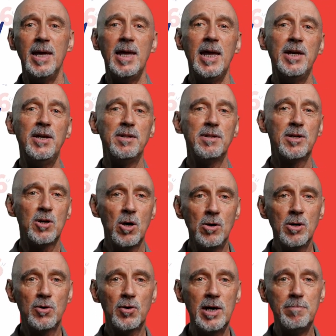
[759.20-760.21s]
It is
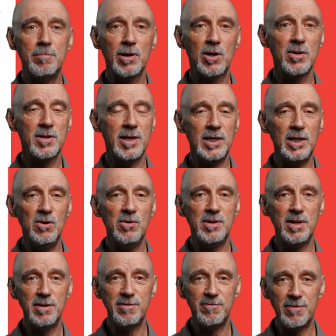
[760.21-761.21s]
concrete because it
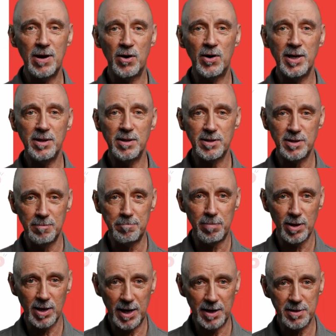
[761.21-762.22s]
uses very
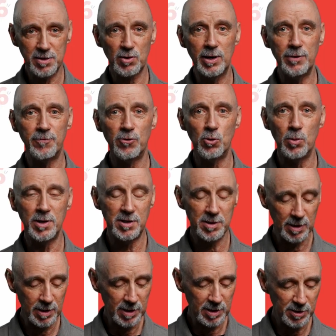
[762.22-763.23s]
simple and straightforward
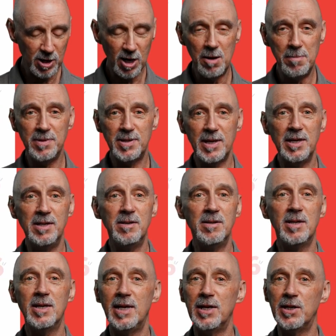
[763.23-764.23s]
terms.
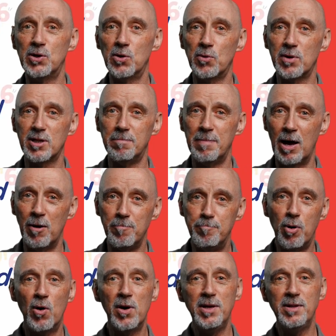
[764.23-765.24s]
It talks about
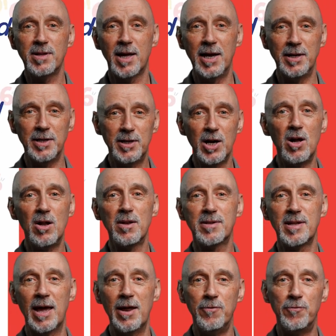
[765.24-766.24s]
boys and
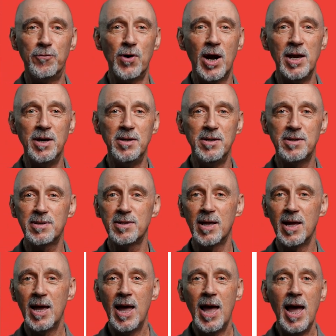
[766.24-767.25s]
girls and friends
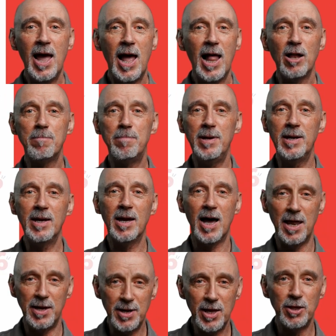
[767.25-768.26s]
helping
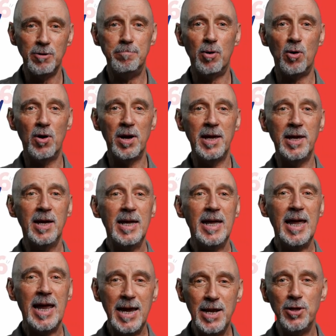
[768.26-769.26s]
another boy
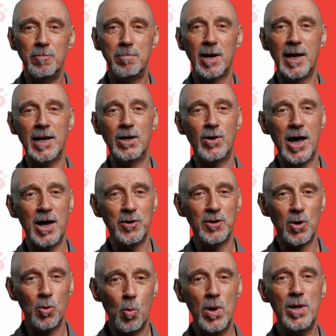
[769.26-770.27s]
in the
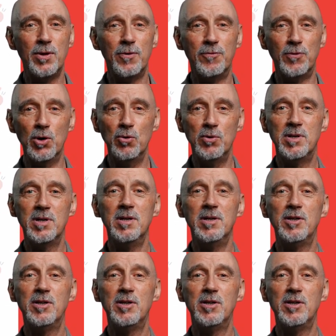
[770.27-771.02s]
playground with a fruit